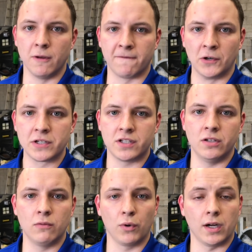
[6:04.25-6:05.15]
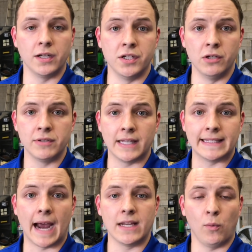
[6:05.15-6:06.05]
The first tune we're going to do is the
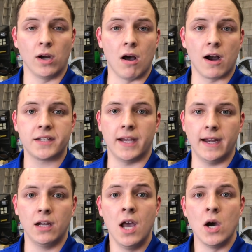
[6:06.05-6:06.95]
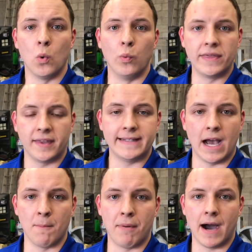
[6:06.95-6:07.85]
91 octane with the
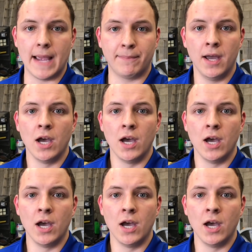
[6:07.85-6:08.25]
downpipe